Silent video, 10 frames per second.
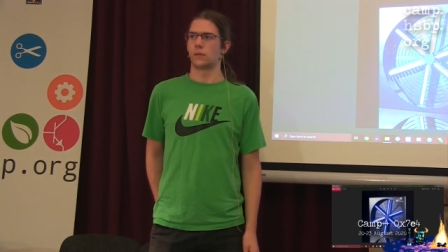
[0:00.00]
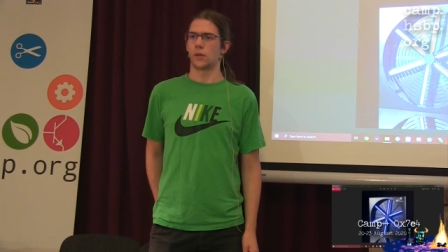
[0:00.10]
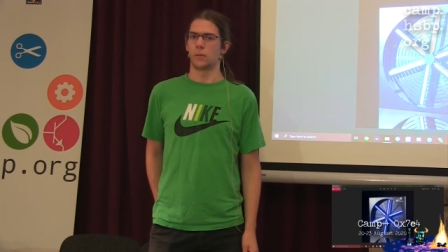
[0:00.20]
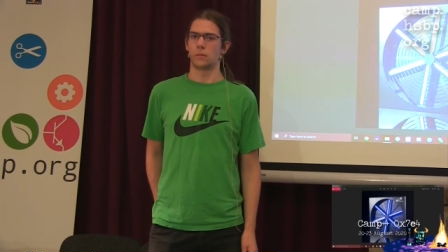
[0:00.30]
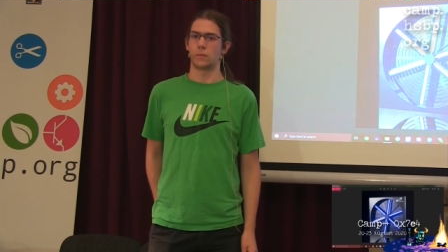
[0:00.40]

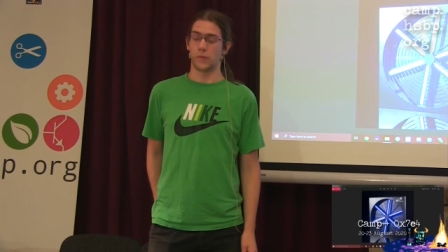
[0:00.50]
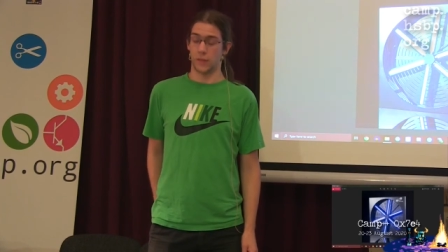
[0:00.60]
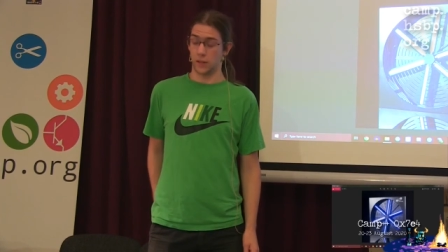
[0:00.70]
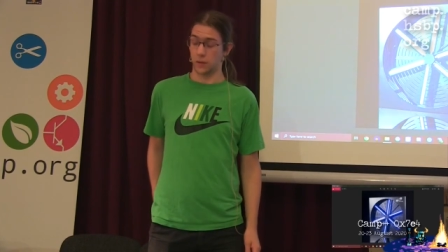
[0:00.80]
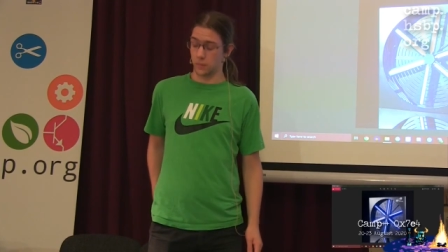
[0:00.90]
No.
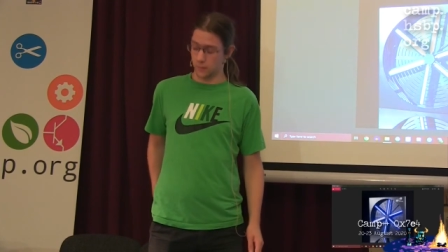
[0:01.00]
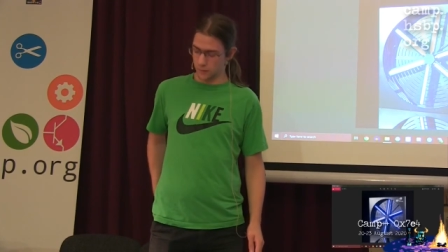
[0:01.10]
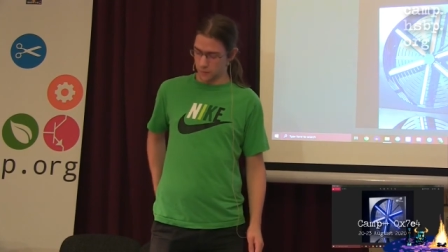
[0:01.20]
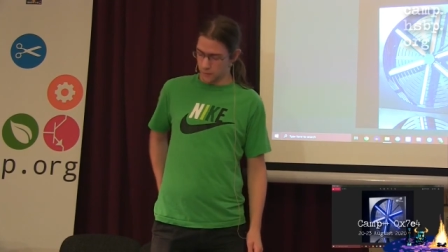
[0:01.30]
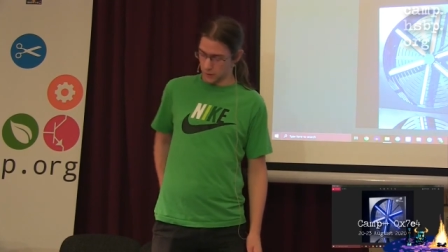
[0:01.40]
Thank you.
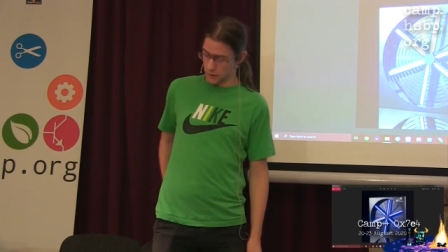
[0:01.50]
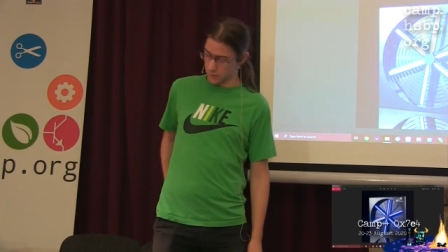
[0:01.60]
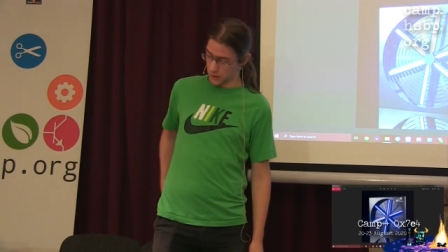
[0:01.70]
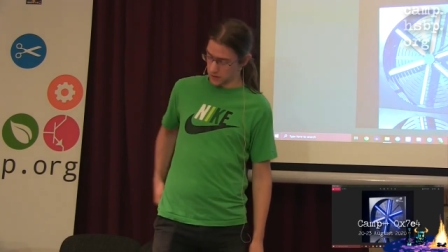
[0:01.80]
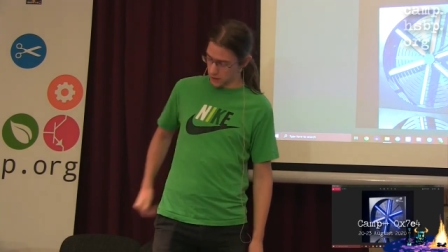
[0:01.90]
Thank you
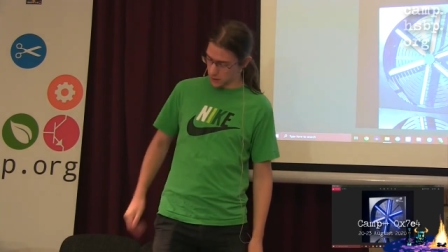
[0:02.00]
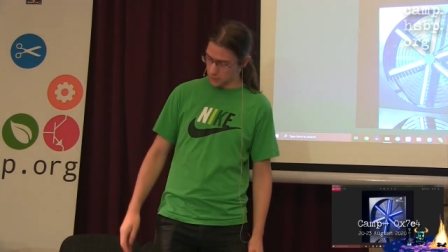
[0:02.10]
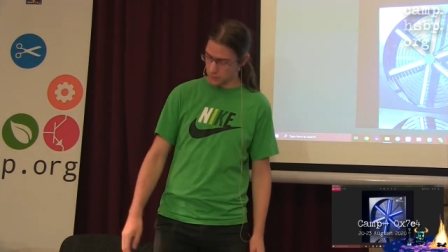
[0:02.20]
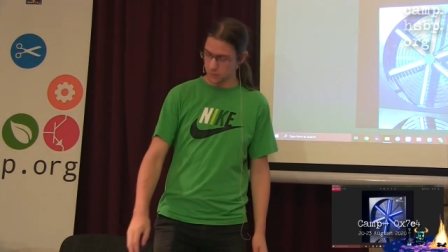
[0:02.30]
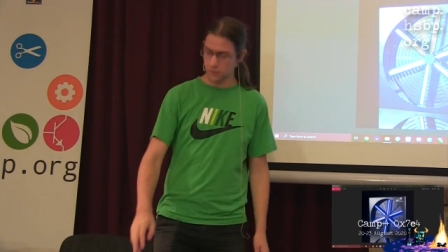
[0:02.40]
for listening.